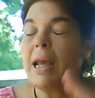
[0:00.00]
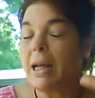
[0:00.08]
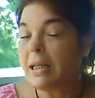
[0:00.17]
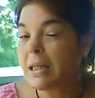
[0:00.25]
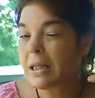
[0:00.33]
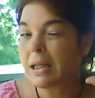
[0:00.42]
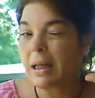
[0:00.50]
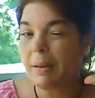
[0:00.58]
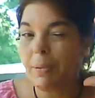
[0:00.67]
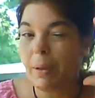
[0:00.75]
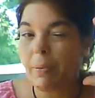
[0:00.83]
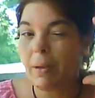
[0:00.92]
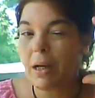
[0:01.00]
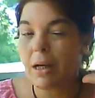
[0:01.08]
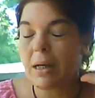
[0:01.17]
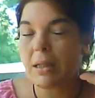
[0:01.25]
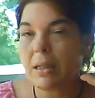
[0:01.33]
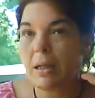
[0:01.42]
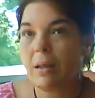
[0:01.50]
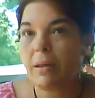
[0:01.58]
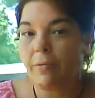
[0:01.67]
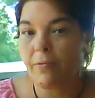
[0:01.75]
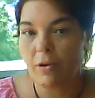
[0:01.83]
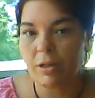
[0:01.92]
it's sleepy because
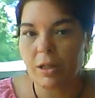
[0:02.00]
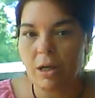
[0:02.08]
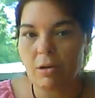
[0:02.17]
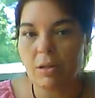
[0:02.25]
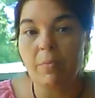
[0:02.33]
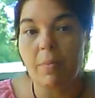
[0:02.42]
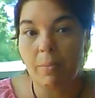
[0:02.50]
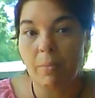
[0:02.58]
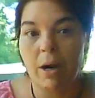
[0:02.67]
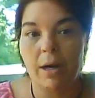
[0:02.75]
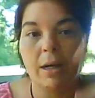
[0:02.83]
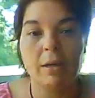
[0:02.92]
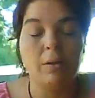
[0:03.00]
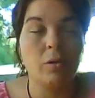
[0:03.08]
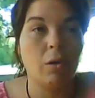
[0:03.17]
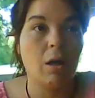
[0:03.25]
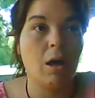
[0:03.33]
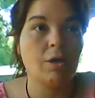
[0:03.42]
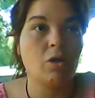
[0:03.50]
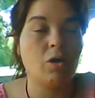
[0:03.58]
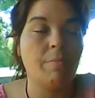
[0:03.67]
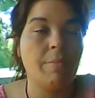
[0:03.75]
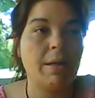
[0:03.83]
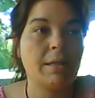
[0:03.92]
the first dose of my brain
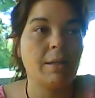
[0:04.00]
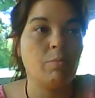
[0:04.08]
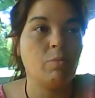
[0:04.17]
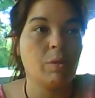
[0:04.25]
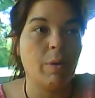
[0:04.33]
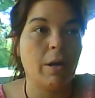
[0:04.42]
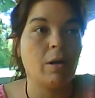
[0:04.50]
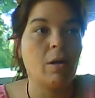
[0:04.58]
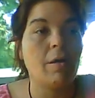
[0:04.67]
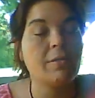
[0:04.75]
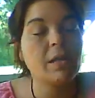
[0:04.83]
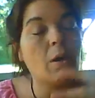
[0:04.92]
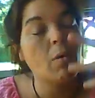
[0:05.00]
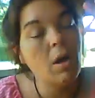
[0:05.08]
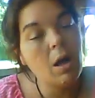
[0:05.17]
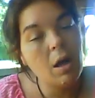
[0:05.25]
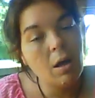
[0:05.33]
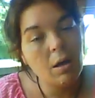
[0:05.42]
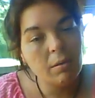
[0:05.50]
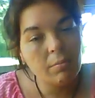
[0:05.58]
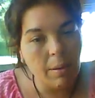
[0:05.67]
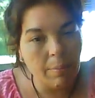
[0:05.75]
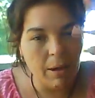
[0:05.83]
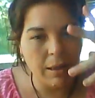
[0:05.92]
neurological medicine was wearing off, so
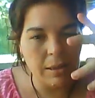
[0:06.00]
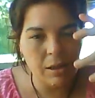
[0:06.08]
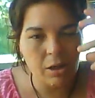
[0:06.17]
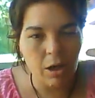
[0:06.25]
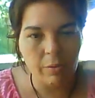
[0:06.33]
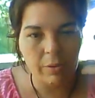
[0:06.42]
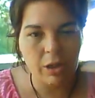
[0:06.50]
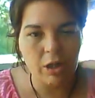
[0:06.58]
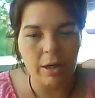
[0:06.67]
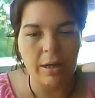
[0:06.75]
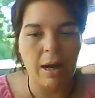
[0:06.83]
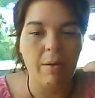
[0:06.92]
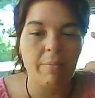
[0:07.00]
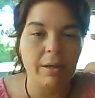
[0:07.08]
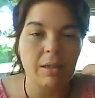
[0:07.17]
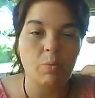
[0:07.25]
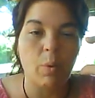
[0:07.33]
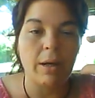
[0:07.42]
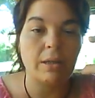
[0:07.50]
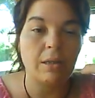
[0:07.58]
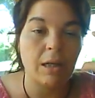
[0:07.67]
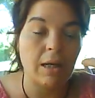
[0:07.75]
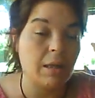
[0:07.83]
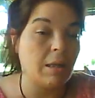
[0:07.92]
my brain's slowly shutting down, but it's waiting
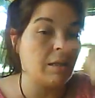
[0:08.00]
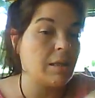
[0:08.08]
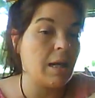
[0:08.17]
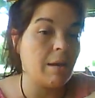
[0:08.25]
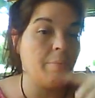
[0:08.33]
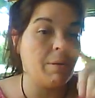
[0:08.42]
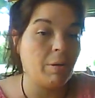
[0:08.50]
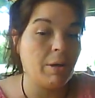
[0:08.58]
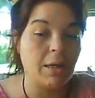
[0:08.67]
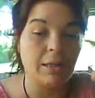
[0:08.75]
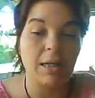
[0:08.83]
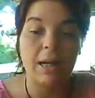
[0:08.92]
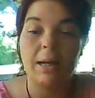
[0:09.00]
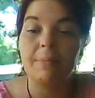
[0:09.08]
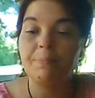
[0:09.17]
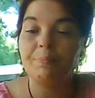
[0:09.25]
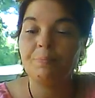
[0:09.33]
to get the second pill kicked in.